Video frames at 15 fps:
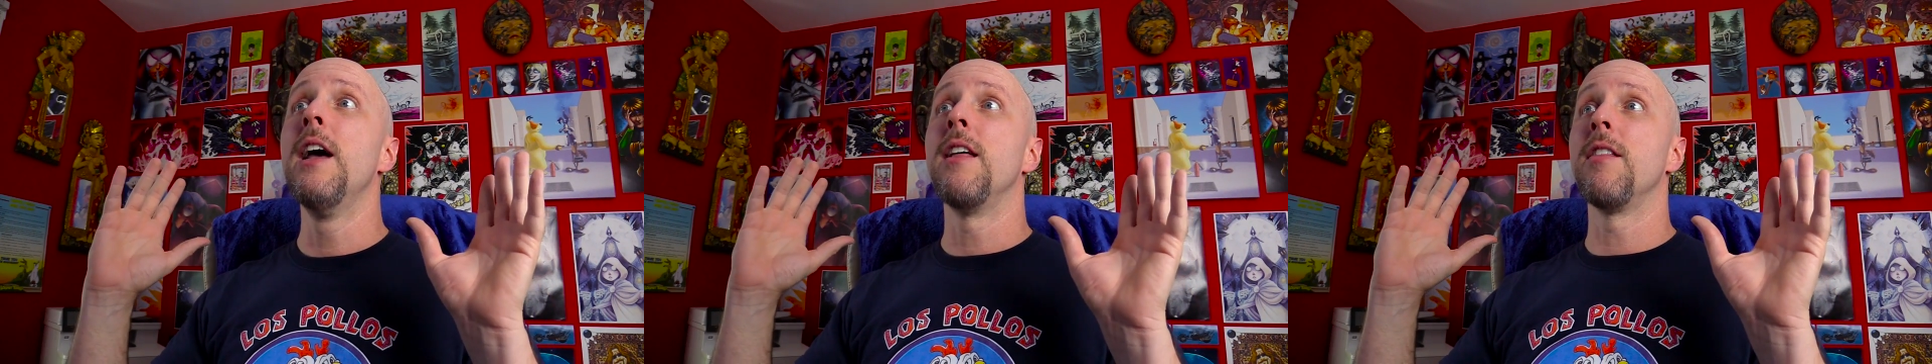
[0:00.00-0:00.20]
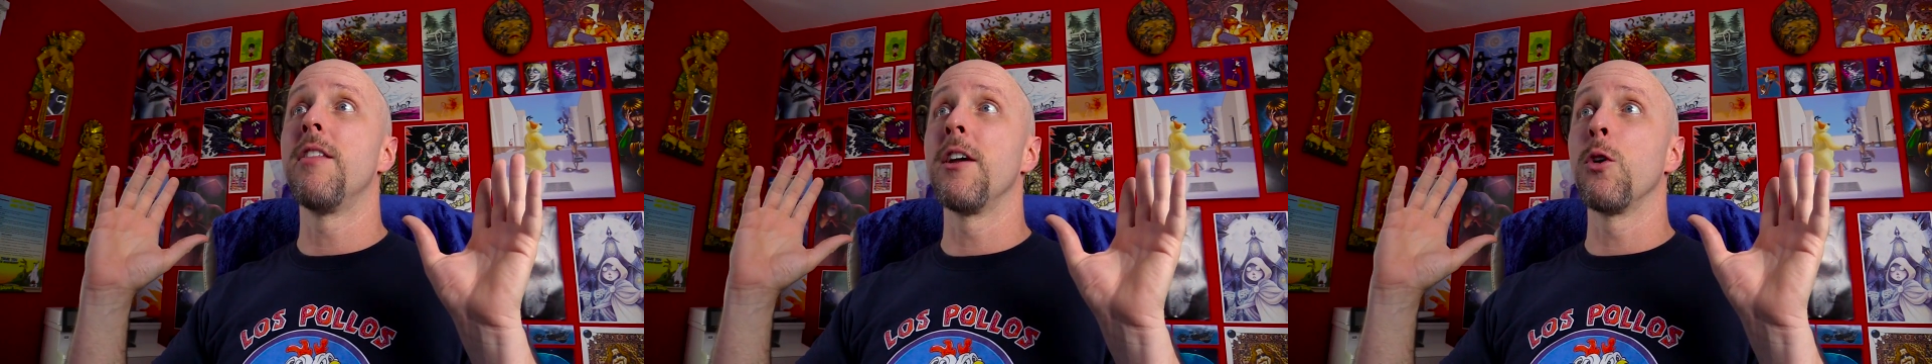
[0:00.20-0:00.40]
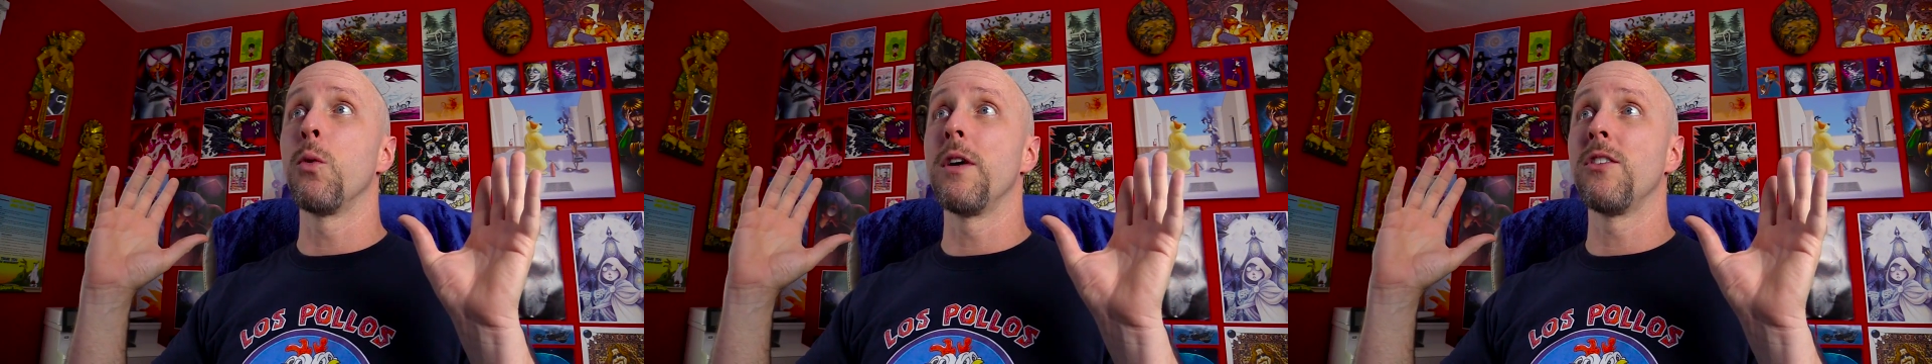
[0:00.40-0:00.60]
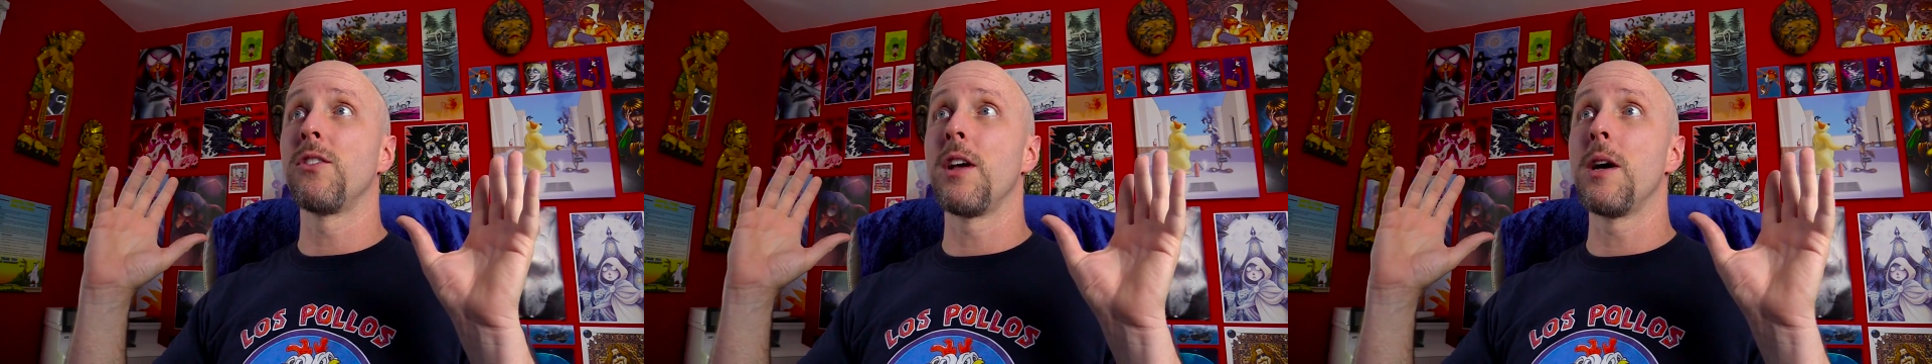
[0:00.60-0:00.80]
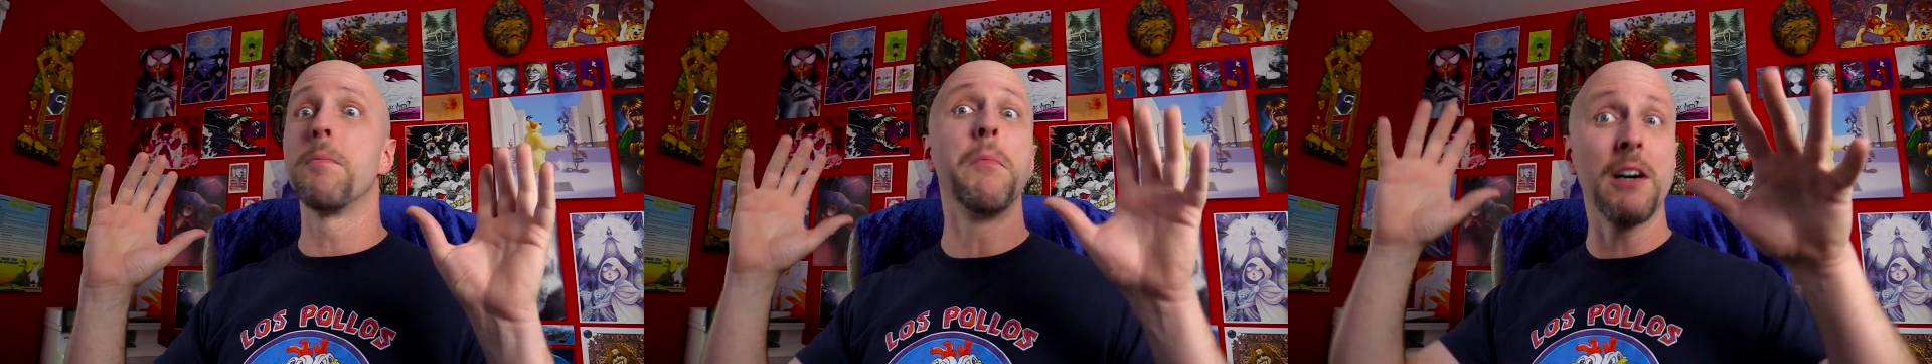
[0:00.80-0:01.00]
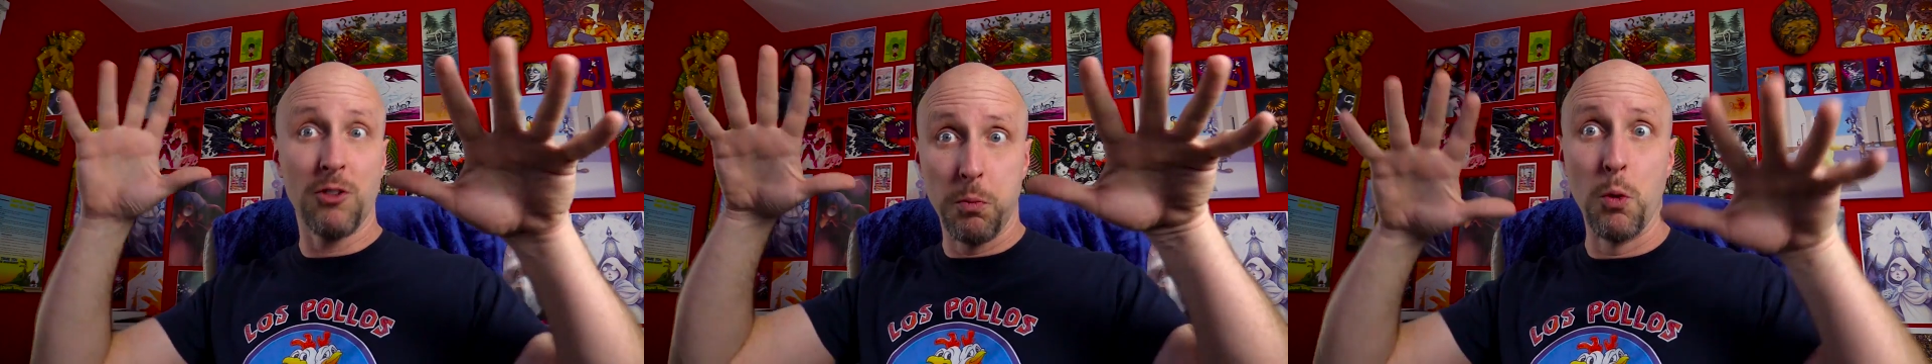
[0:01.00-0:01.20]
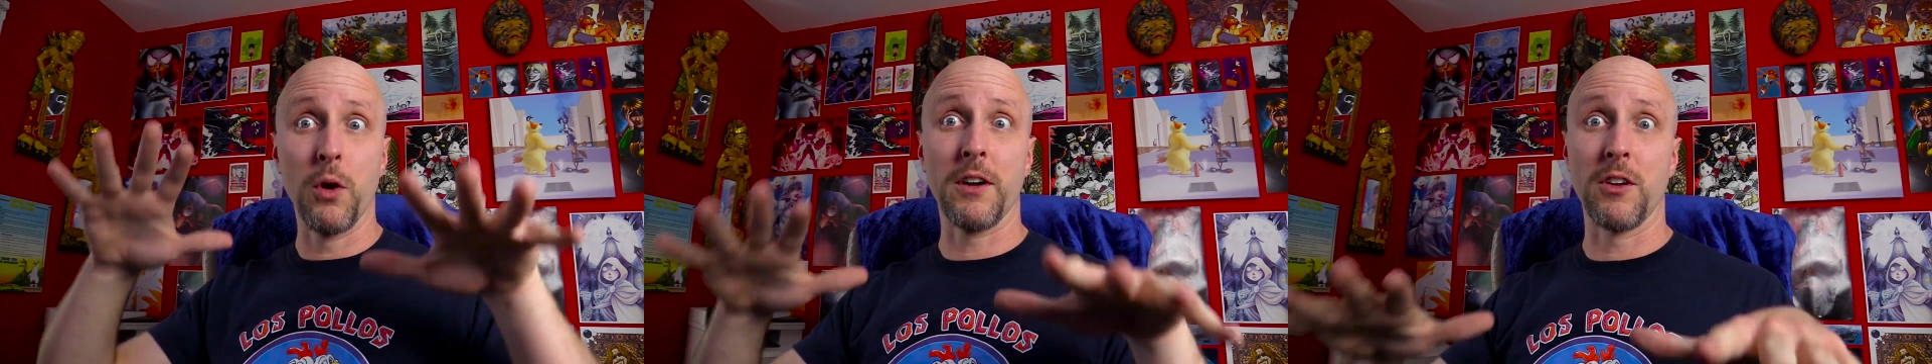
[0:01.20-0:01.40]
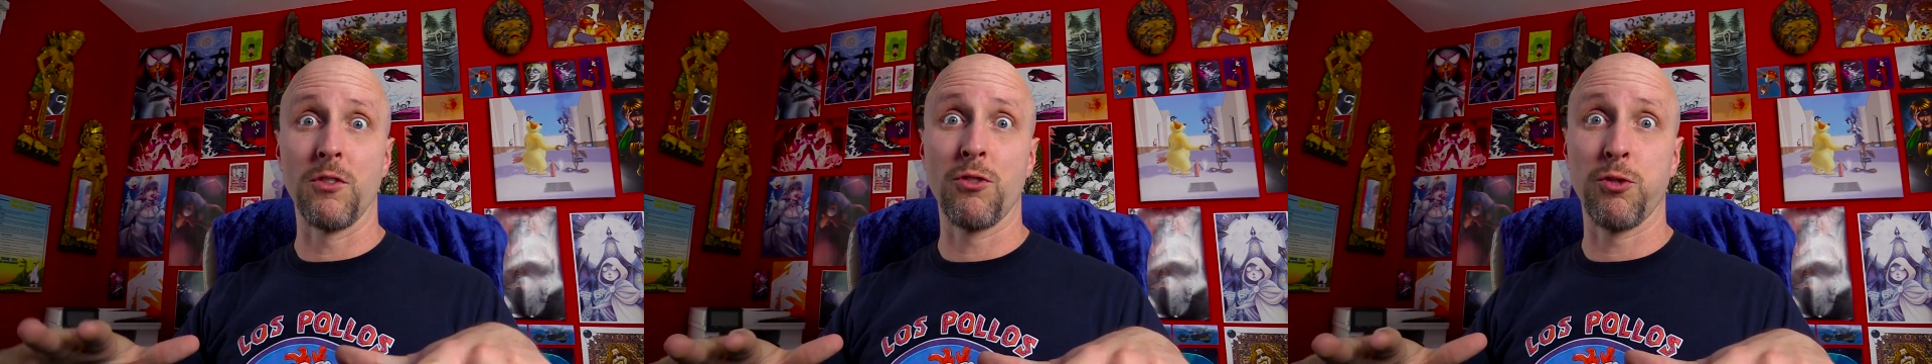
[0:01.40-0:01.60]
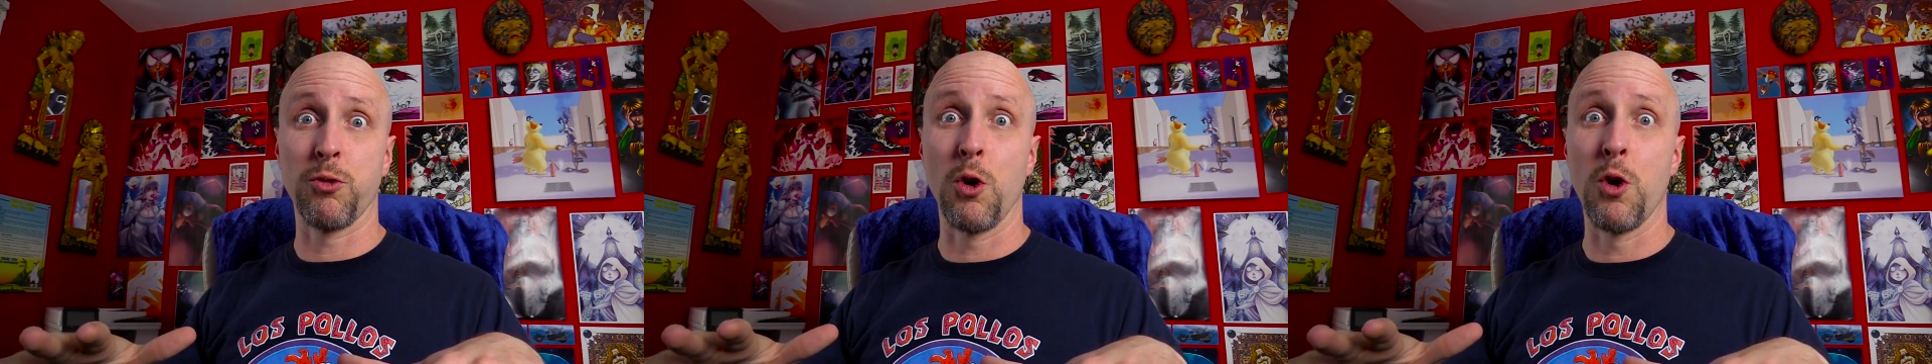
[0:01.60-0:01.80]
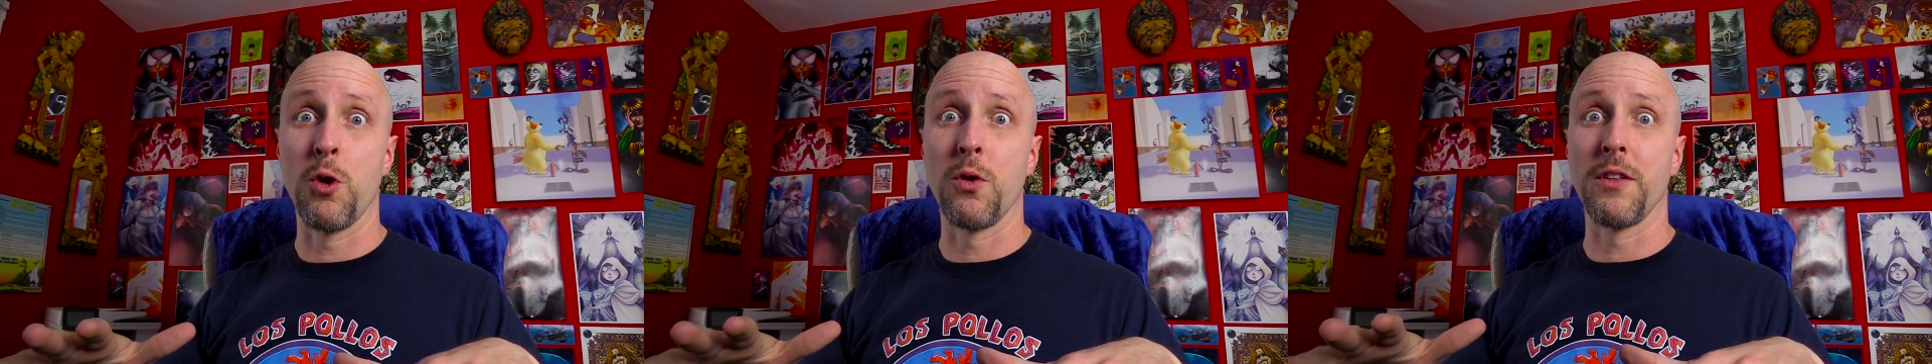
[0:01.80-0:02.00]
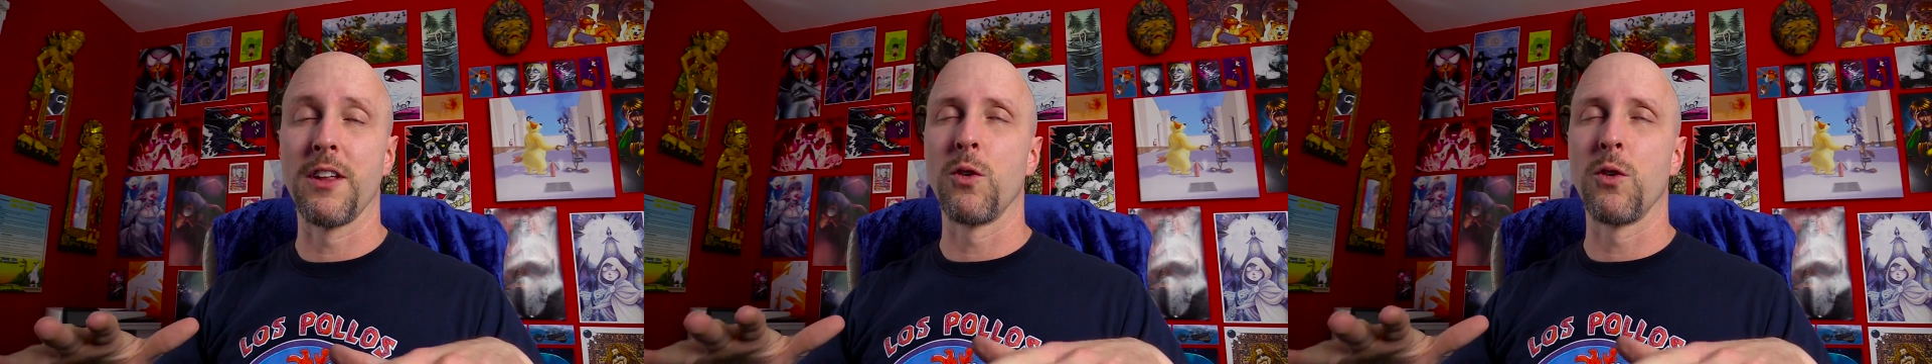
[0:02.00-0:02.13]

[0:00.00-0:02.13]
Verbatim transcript: there was uh, much more control.